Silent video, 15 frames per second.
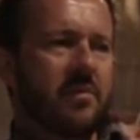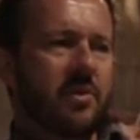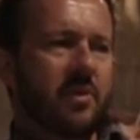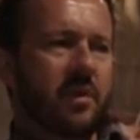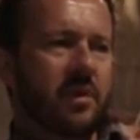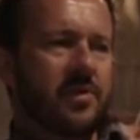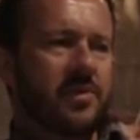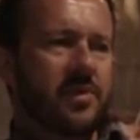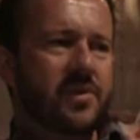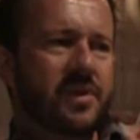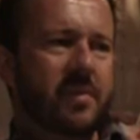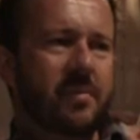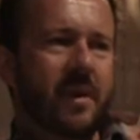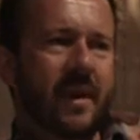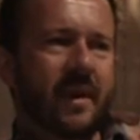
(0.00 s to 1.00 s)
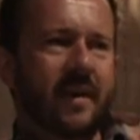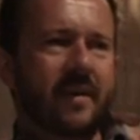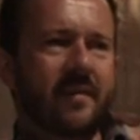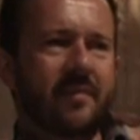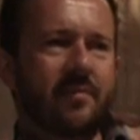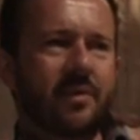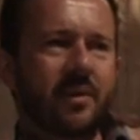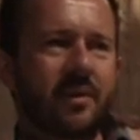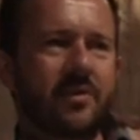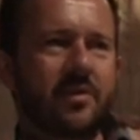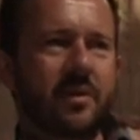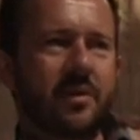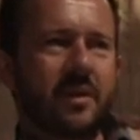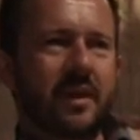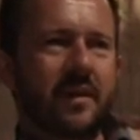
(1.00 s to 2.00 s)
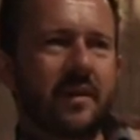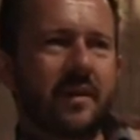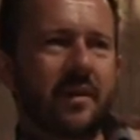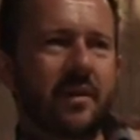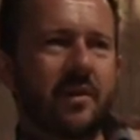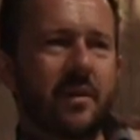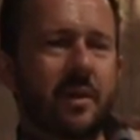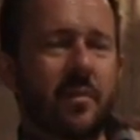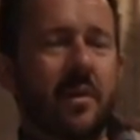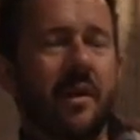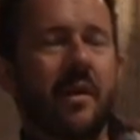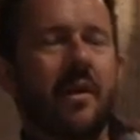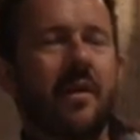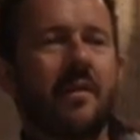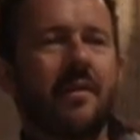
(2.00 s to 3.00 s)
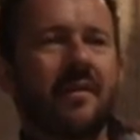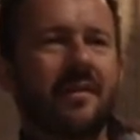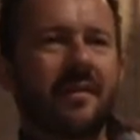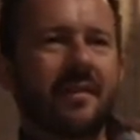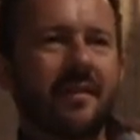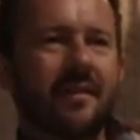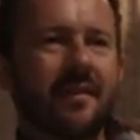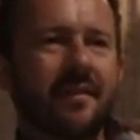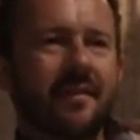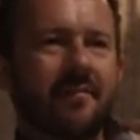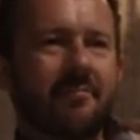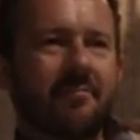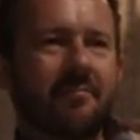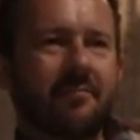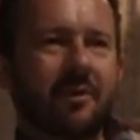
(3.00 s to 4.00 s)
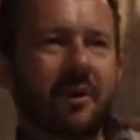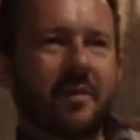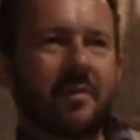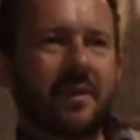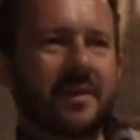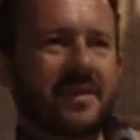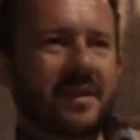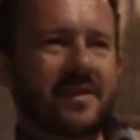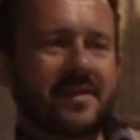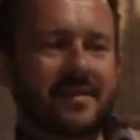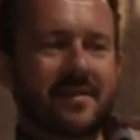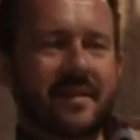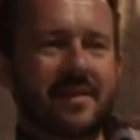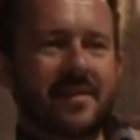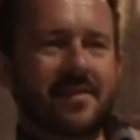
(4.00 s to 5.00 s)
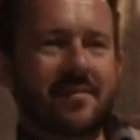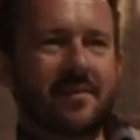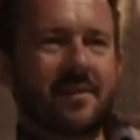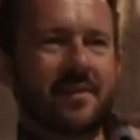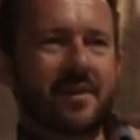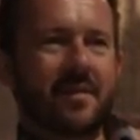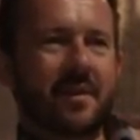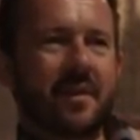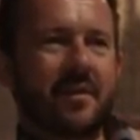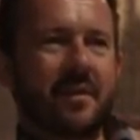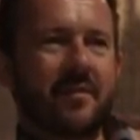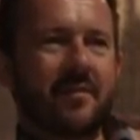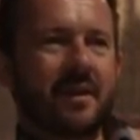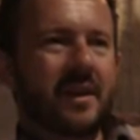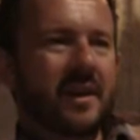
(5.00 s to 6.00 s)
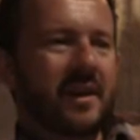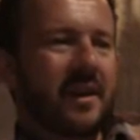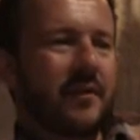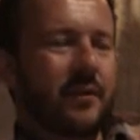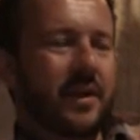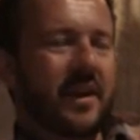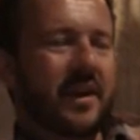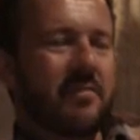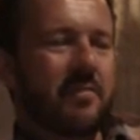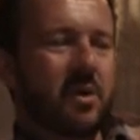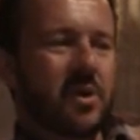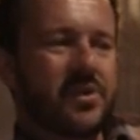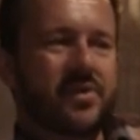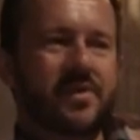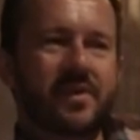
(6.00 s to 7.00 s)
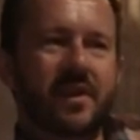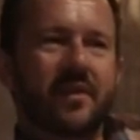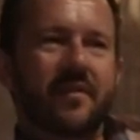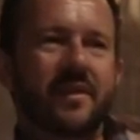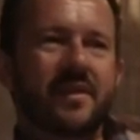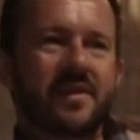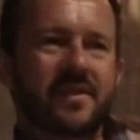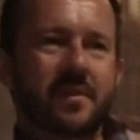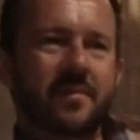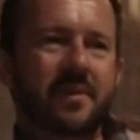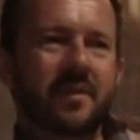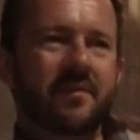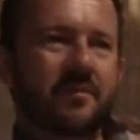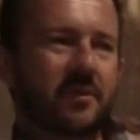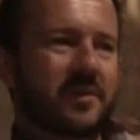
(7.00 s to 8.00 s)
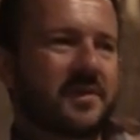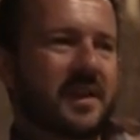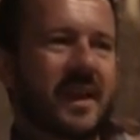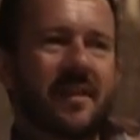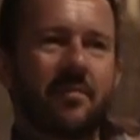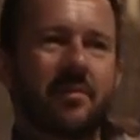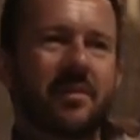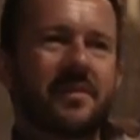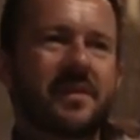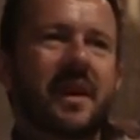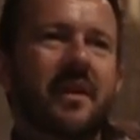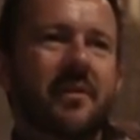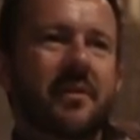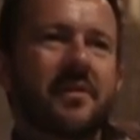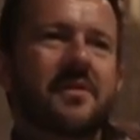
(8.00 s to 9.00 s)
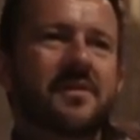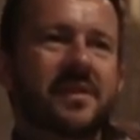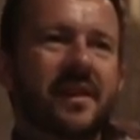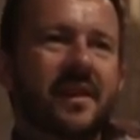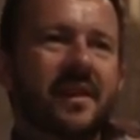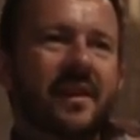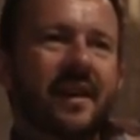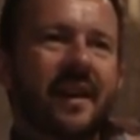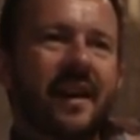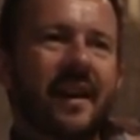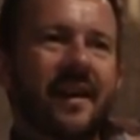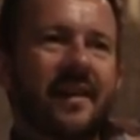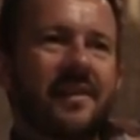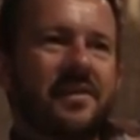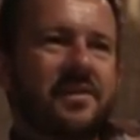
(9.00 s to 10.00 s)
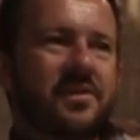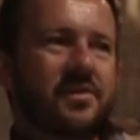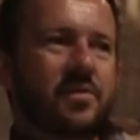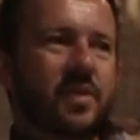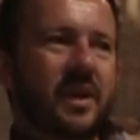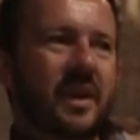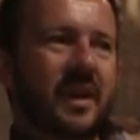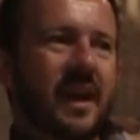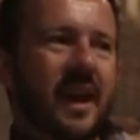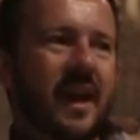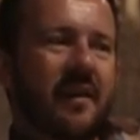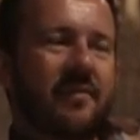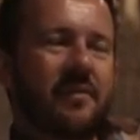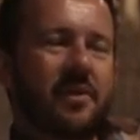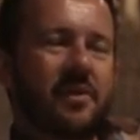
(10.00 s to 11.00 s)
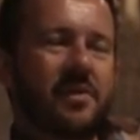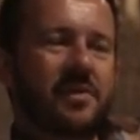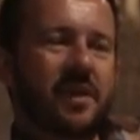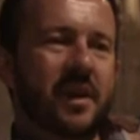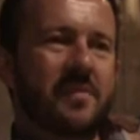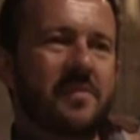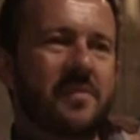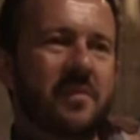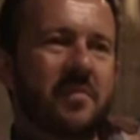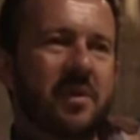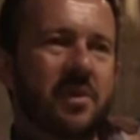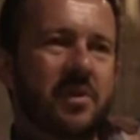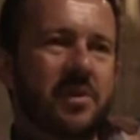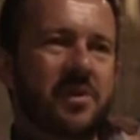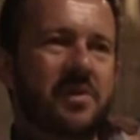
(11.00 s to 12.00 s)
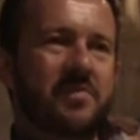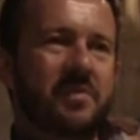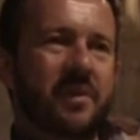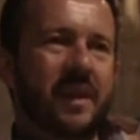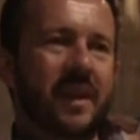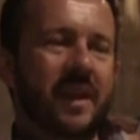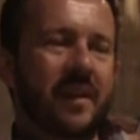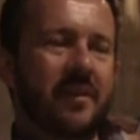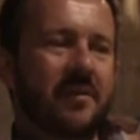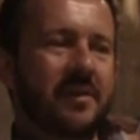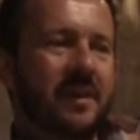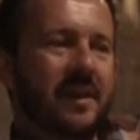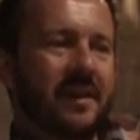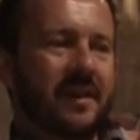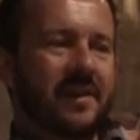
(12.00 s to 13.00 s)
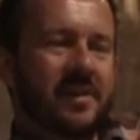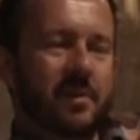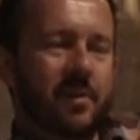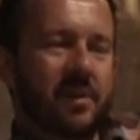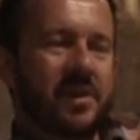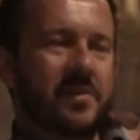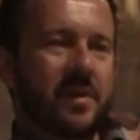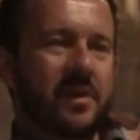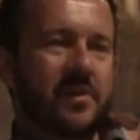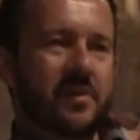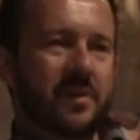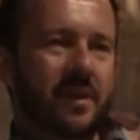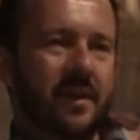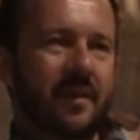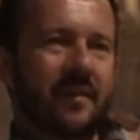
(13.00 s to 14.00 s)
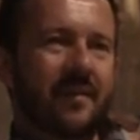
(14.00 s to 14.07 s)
you'll also sit back and put the controller down and go, oh my God. Right? Because that's what it's all about. If we can immerse ourselves into something for 10 plus hours and we can have those types of emotions play out, it's a pretty special thing.